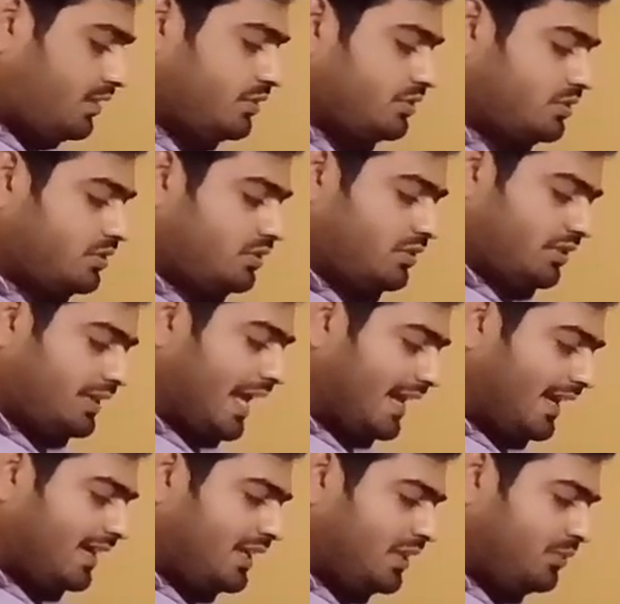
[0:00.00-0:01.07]
So
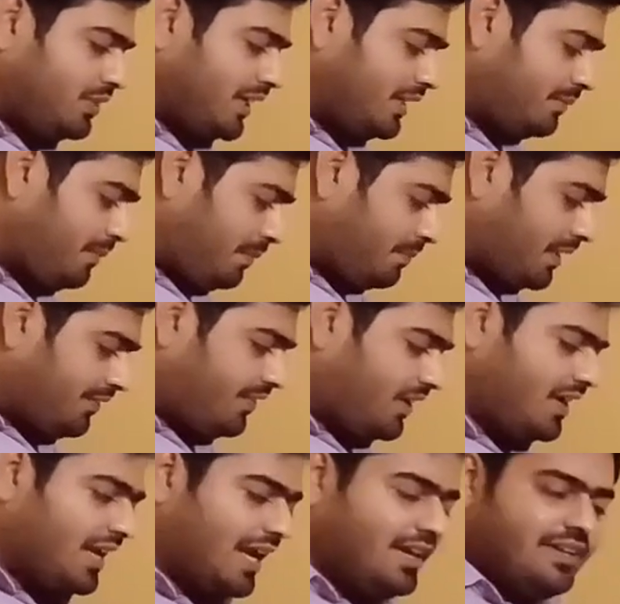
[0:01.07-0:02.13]
directly you can remember
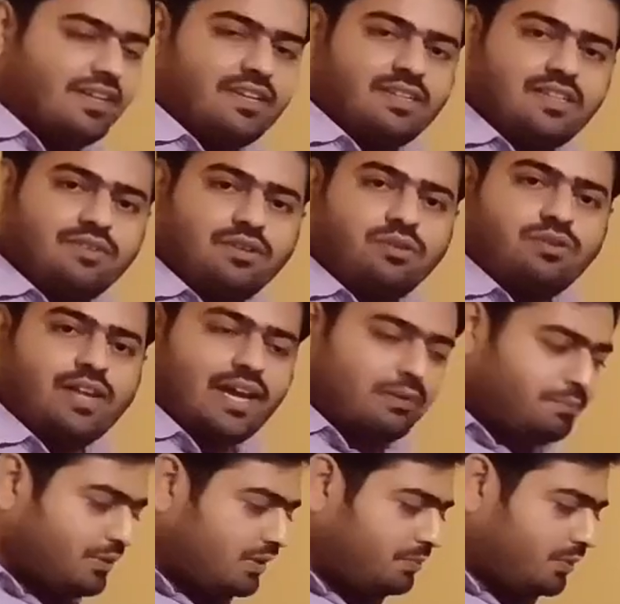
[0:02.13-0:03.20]
1 light year is equal to
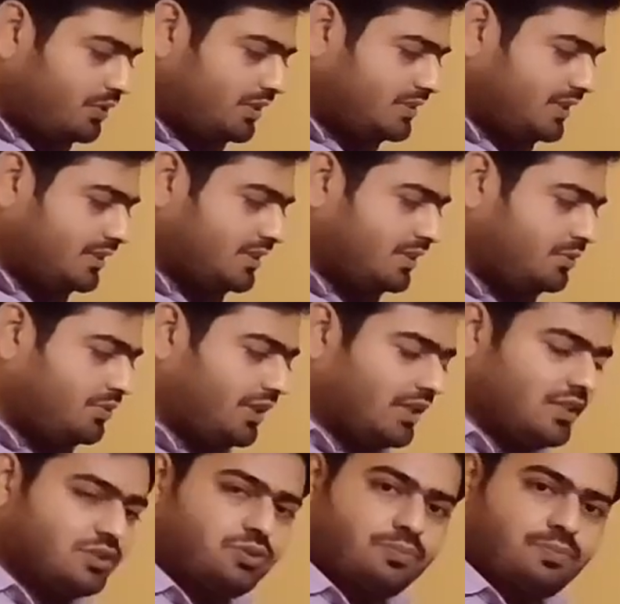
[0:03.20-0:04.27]
9.46 into
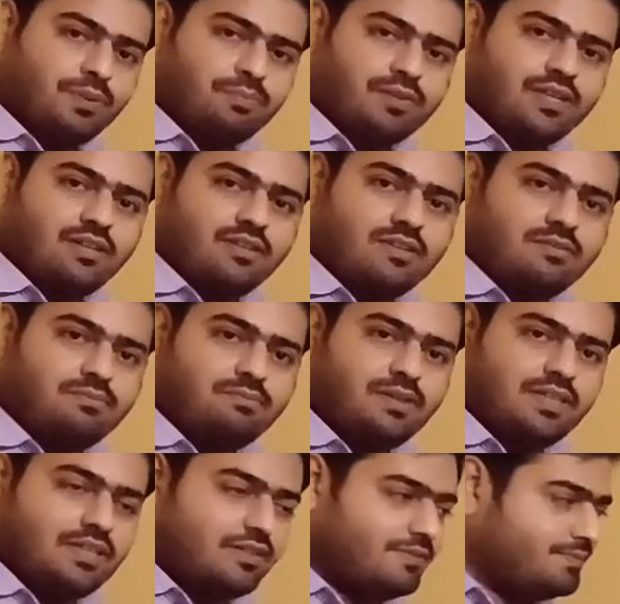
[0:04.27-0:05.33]
10 raised to 15
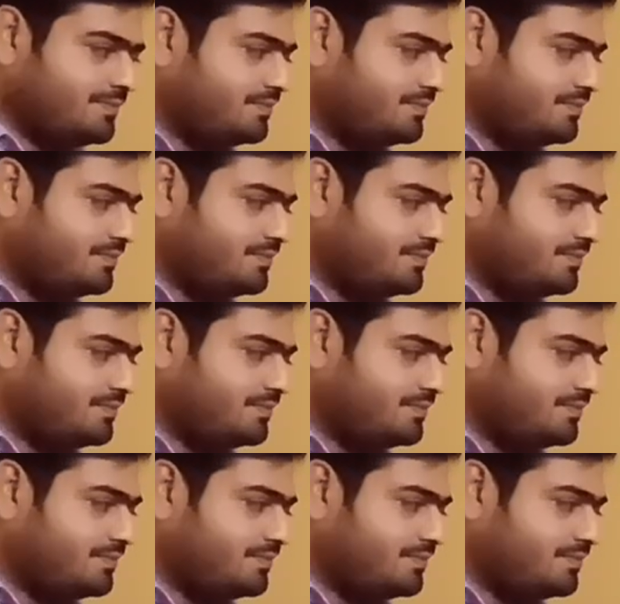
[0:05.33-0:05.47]
meter.